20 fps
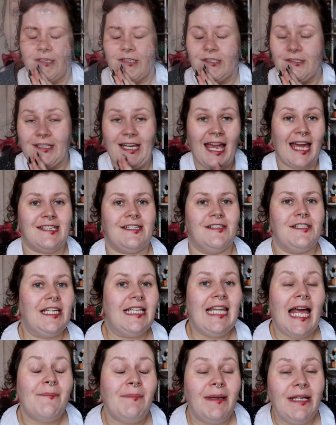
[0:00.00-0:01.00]
So yes, so
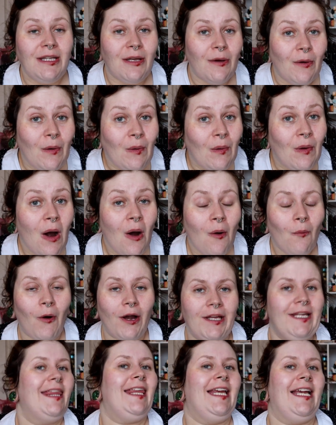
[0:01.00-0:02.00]
let me know
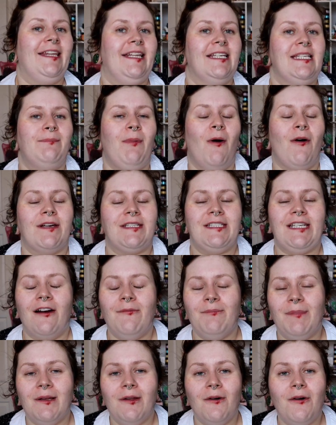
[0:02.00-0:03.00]
what you think of this box
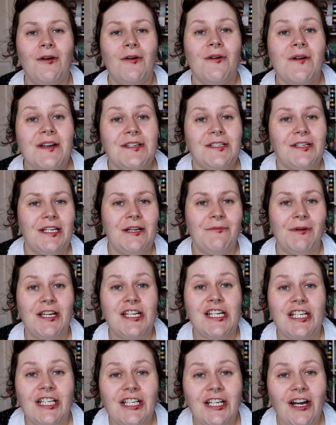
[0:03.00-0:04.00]
down below. Do you
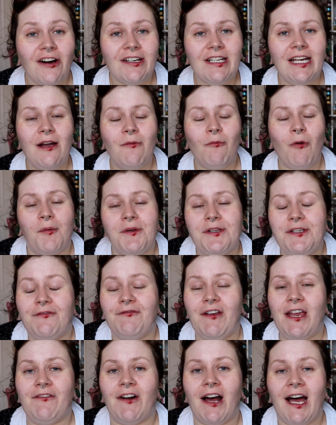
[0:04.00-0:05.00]
wish you got it? What was your
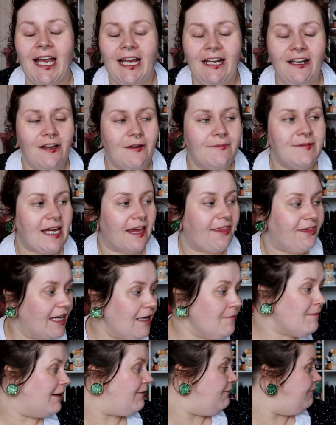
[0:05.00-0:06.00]
favourite items? I
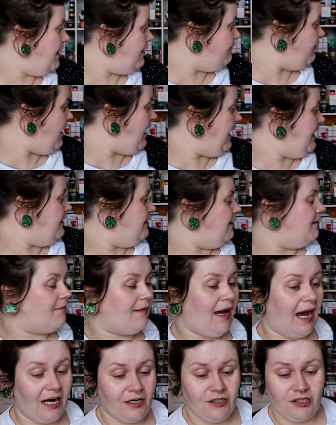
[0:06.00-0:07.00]
think my favourite
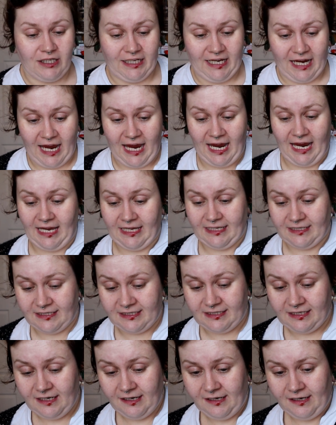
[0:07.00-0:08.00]
item actually
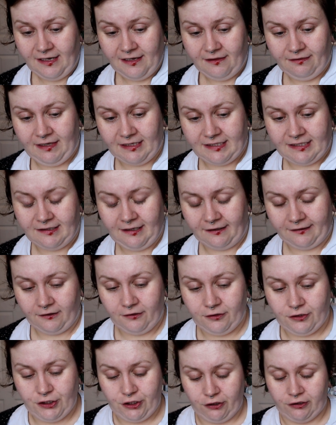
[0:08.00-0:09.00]
is this
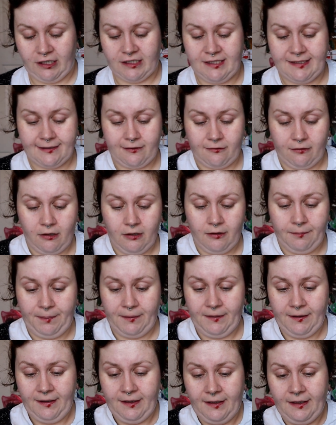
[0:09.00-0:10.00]
little sugar scrub.